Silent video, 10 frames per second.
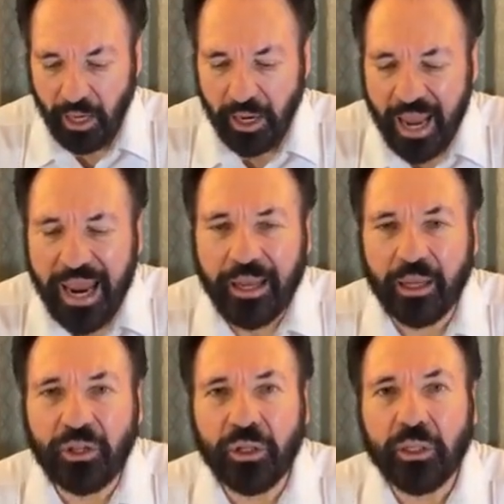
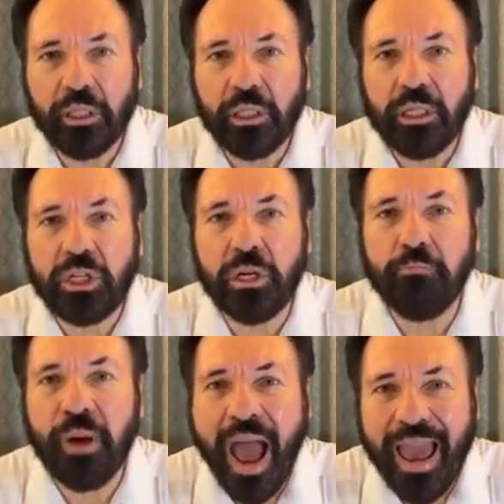needed to
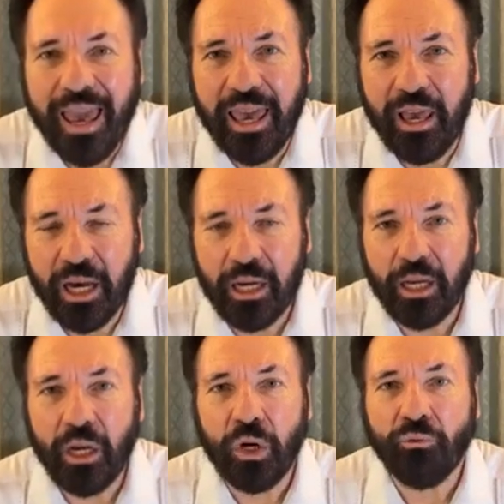pay
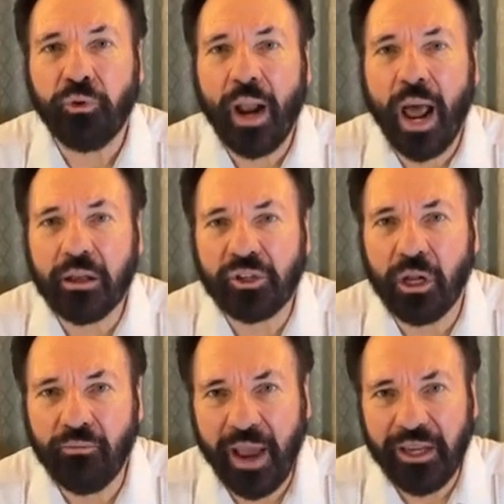for our
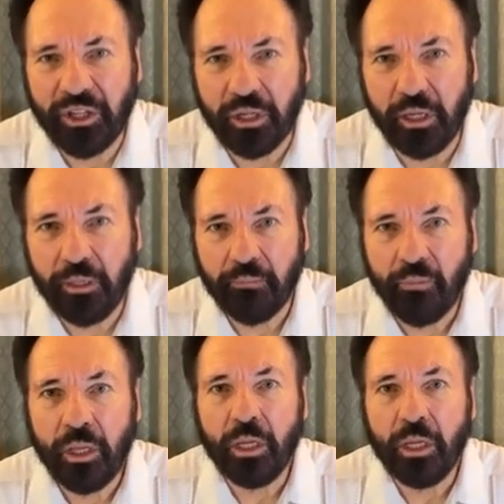salvation,